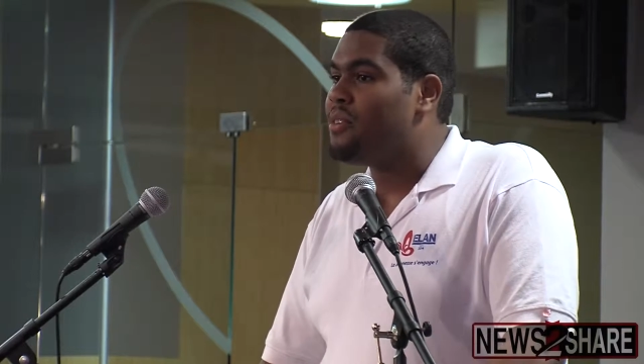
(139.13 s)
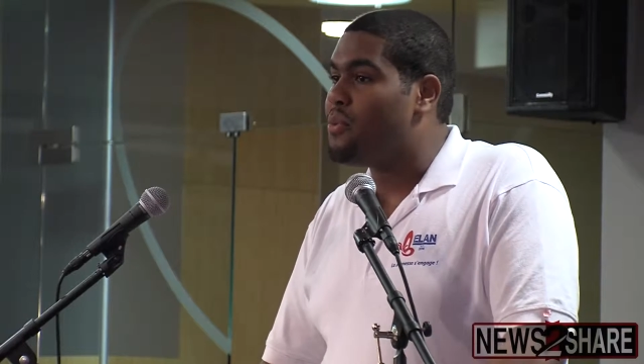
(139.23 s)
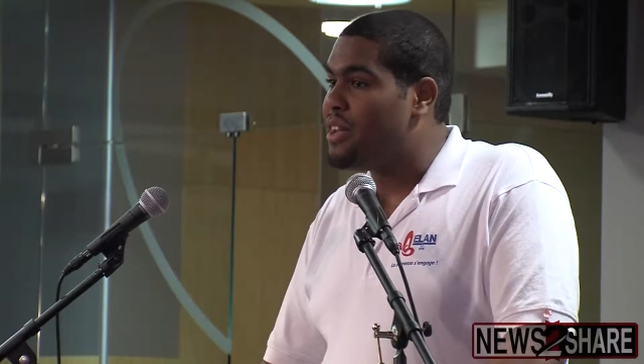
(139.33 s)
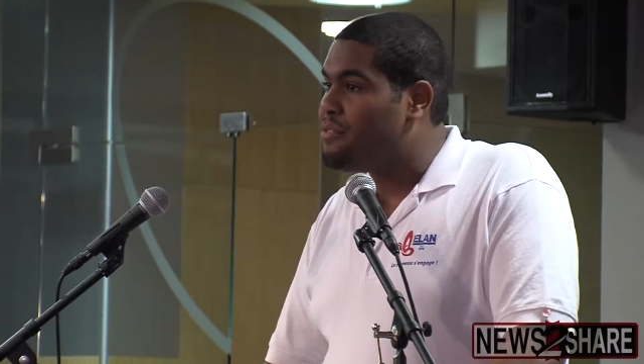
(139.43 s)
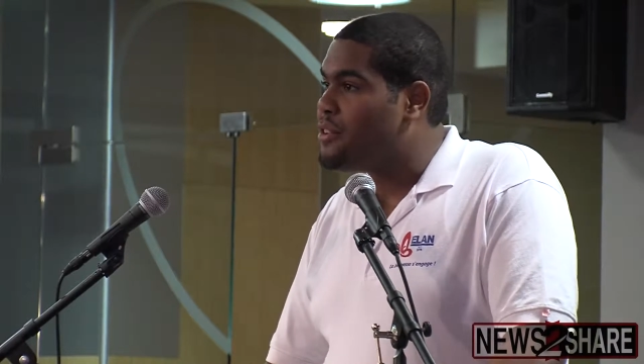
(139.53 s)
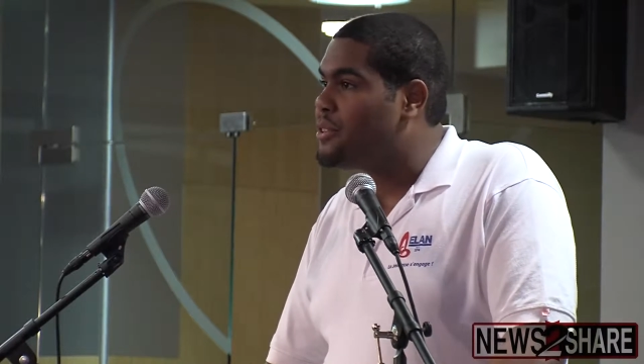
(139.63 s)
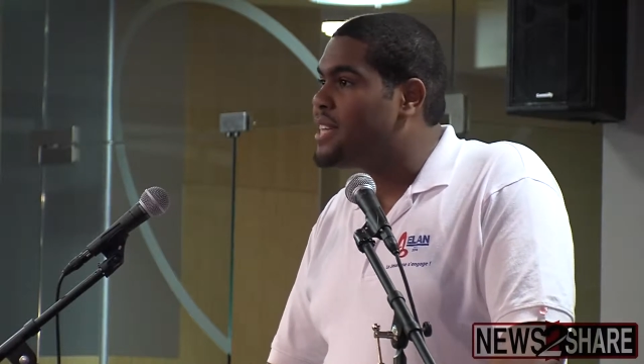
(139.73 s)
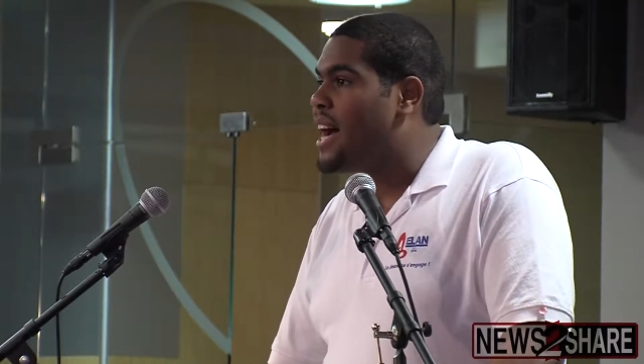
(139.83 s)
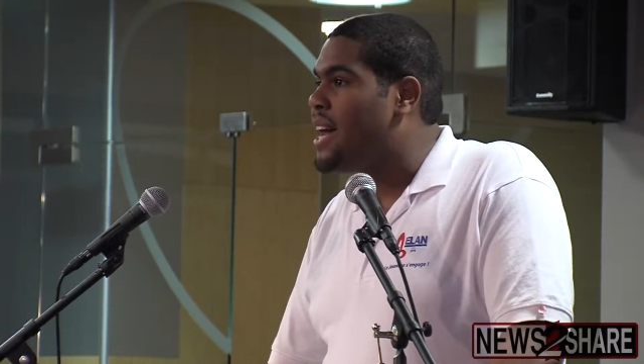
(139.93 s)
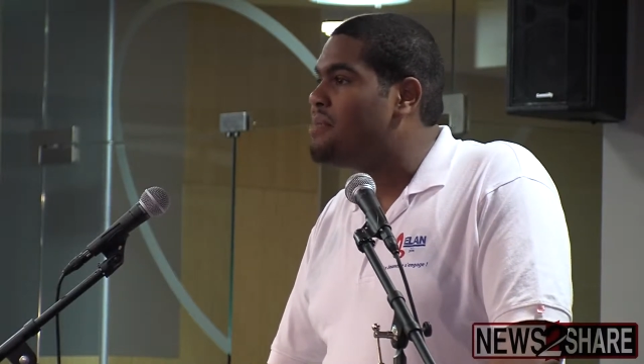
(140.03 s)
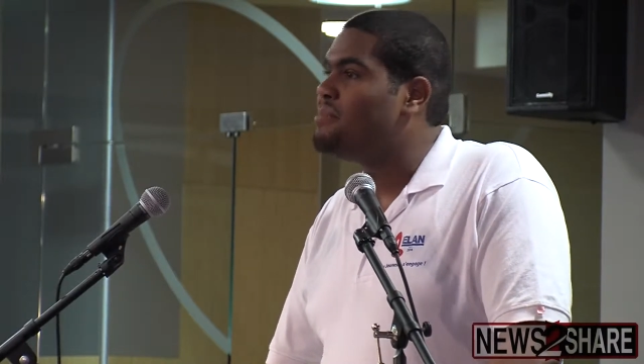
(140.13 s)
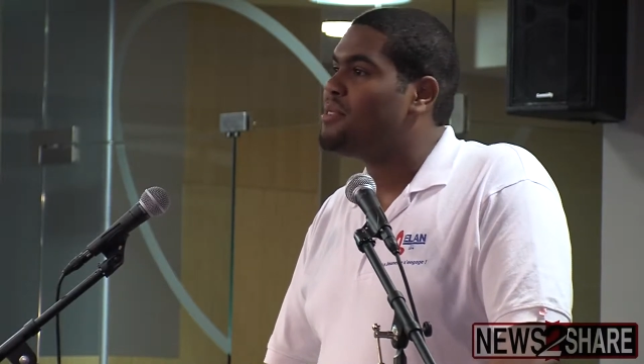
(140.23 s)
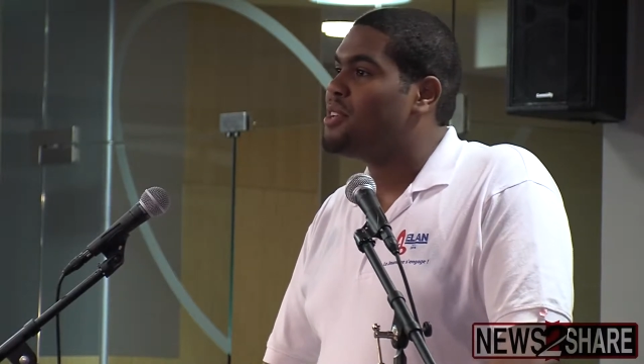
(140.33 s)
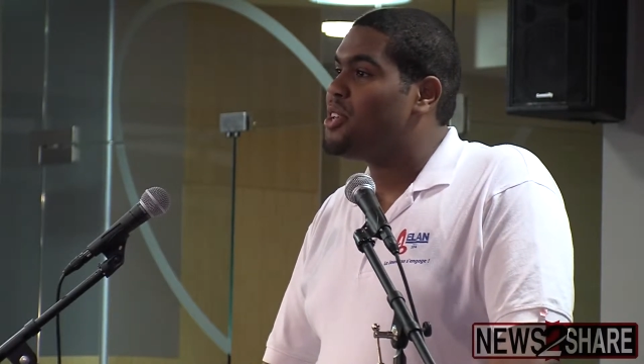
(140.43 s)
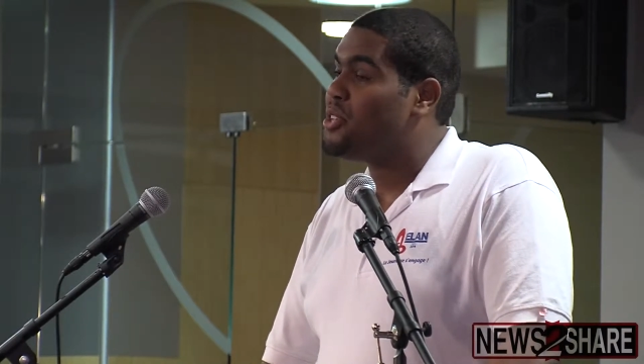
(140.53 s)
Wait for your
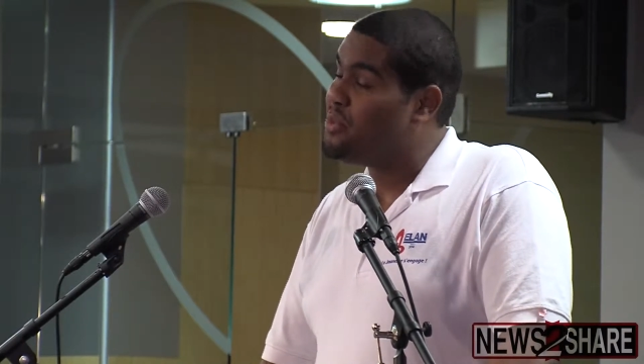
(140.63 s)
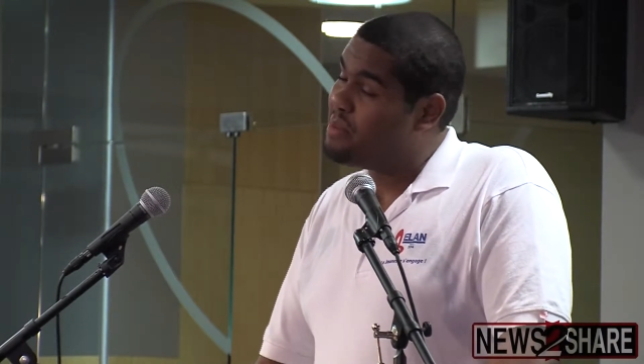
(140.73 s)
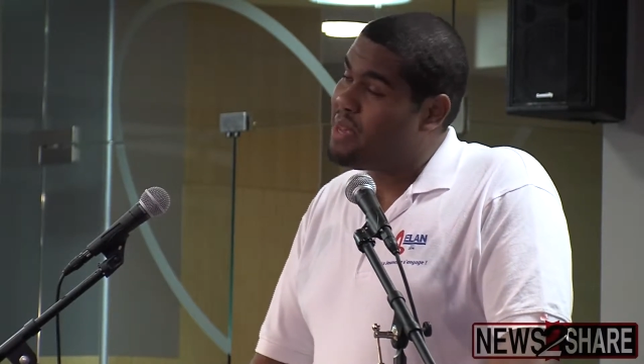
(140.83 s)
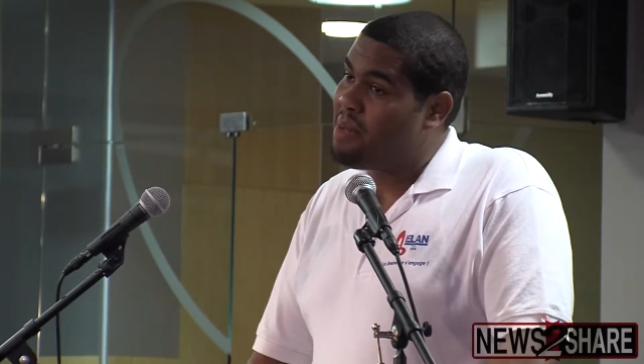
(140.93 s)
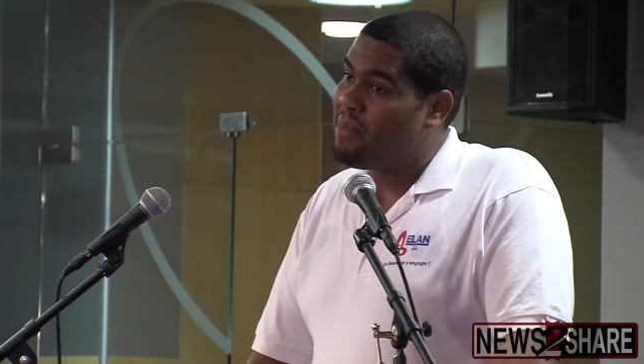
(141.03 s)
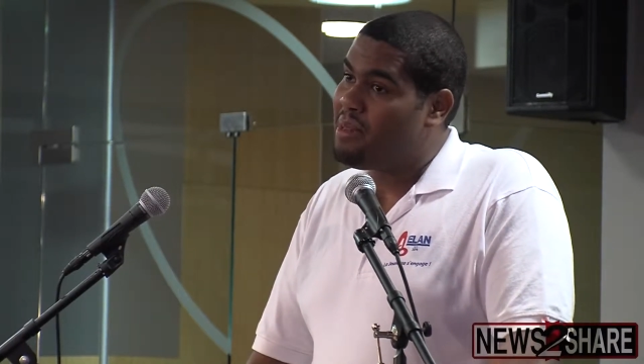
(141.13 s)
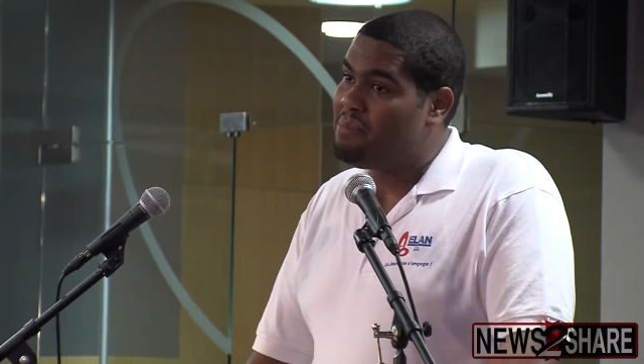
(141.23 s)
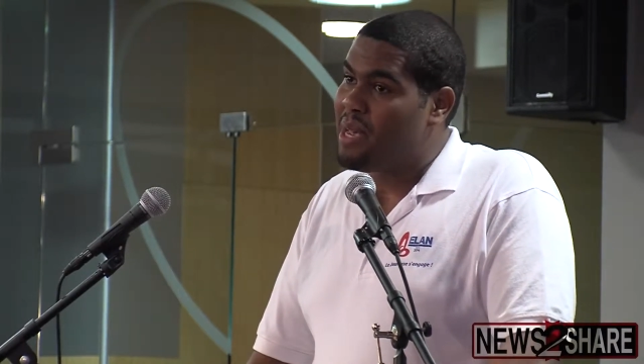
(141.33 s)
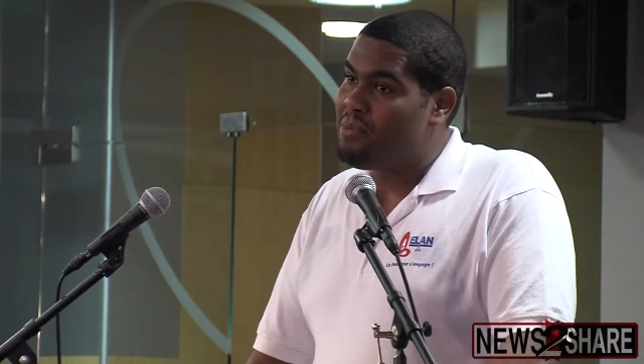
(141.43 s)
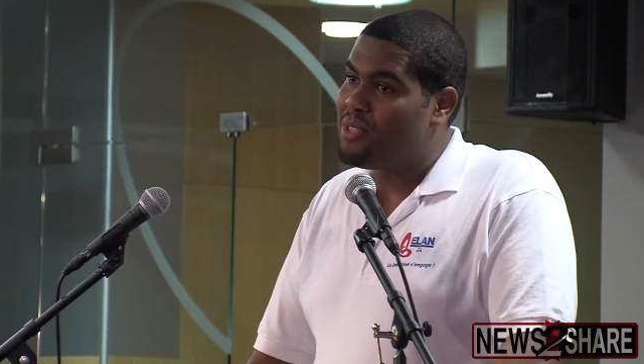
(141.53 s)
time, you will be in my